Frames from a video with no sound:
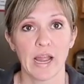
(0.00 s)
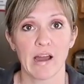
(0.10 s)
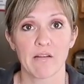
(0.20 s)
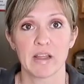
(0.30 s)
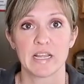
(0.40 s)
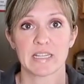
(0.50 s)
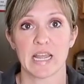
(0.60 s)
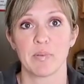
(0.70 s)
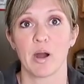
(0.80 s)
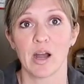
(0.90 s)
I have is
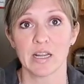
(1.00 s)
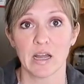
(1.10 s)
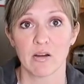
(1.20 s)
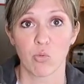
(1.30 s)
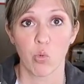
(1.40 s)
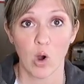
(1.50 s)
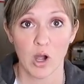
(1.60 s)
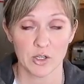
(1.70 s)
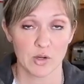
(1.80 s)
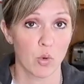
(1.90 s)
a pot of
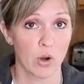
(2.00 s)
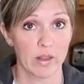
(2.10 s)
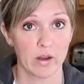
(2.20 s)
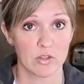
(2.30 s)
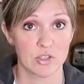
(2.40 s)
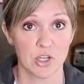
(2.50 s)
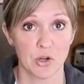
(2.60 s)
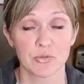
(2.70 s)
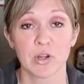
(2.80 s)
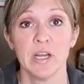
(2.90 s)
water boiling on the
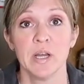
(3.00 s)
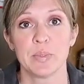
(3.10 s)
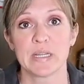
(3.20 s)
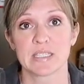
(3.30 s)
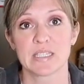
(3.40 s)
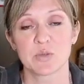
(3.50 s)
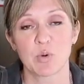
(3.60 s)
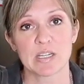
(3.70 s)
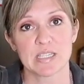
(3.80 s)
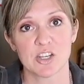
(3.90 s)
stove because this
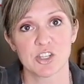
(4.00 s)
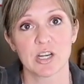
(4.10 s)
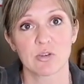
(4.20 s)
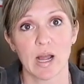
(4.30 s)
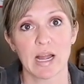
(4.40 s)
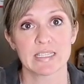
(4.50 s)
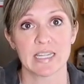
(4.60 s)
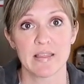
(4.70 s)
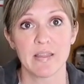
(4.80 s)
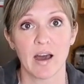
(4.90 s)
bread is actually gonna rise
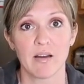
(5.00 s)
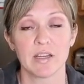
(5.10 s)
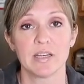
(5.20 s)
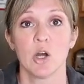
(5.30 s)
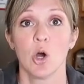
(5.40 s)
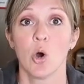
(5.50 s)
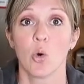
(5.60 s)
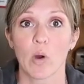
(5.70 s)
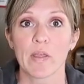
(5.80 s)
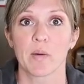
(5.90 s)
in the oven
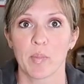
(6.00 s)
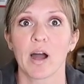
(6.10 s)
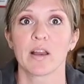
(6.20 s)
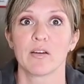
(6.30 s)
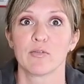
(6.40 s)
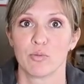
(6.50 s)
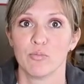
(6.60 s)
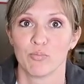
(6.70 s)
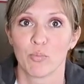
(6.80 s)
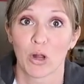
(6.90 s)
with a pot of
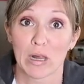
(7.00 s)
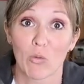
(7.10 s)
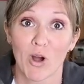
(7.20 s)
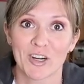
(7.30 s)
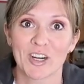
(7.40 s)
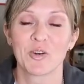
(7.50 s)
boiling water,